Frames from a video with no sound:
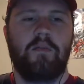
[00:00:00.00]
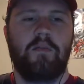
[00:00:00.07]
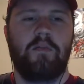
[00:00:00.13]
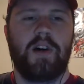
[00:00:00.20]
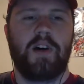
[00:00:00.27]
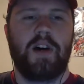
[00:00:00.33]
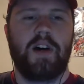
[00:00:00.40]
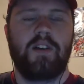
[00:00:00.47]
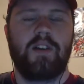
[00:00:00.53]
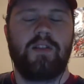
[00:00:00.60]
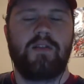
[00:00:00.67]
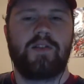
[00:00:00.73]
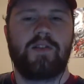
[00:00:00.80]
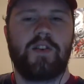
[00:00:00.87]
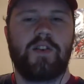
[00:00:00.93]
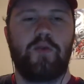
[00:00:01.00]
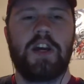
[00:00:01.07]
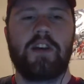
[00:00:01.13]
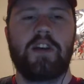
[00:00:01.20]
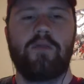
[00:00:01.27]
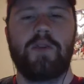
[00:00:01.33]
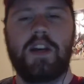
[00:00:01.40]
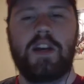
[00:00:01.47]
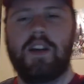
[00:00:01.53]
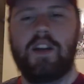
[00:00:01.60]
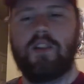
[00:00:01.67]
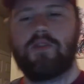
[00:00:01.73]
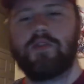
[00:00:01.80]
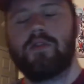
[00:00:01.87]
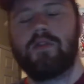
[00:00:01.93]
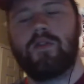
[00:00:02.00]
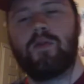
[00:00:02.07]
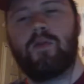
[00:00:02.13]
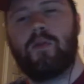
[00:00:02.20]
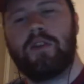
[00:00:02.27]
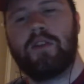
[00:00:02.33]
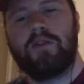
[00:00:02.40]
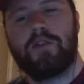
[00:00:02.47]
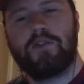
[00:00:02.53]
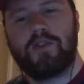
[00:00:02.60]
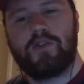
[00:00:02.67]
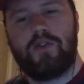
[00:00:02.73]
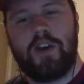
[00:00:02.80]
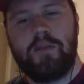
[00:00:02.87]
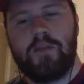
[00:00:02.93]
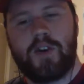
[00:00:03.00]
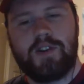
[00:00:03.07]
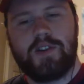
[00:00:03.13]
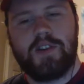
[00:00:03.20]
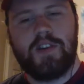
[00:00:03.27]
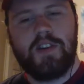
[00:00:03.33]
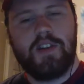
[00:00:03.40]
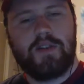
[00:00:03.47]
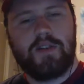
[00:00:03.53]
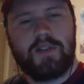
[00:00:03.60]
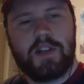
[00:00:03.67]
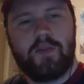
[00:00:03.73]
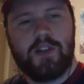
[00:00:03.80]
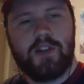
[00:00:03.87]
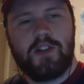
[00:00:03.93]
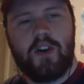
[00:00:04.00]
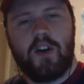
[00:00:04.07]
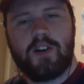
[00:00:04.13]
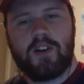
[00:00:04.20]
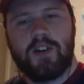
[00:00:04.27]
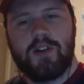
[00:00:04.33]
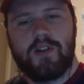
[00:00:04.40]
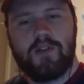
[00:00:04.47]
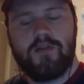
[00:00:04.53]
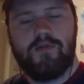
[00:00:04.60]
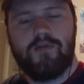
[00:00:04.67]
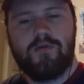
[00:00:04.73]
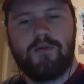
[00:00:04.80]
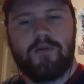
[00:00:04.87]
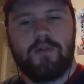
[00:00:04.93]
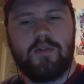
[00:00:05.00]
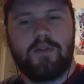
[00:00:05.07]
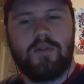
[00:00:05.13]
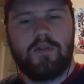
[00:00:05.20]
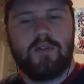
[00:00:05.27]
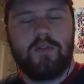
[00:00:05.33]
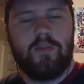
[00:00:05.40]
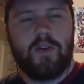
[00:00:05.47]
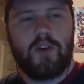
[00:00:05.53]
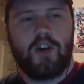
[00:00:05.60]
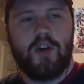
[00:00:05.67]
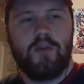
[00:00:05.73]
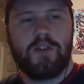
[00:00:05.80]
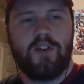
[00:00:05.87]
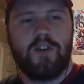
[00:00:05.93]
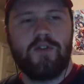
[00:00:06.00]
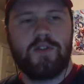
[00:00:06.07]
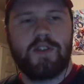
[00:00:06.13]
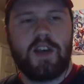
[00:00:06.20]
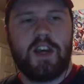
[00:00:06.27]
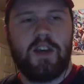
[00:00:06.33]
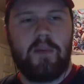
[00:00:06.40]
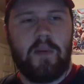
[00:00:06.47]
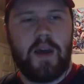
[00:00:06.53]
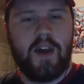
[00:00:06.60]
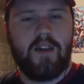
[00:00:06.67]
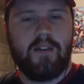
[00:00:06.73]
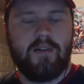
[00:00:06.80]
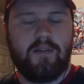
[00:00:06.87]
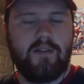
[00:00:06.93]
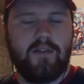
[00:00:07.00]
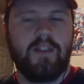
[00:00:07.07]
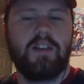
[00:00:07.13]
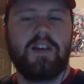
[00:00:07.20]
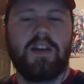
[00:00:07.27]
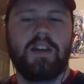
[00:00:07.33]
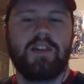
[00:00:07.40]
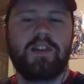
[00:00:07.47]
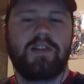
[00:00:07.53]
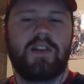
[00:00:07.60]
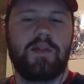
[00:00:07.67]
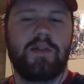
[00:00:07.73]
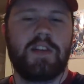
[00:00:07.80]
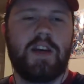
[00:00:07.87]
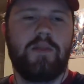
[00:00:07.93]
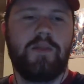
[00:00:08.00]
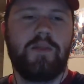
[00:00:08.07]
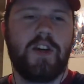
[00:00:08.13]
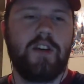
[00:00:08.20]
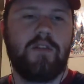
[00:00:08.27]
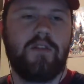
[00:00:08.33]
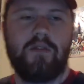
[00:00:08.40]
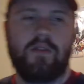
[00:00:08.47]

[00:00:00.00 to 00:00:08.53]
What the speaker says: But so we get another one of those trademark scenes of someone talking to comatose Aunt May, and this time it's MJ.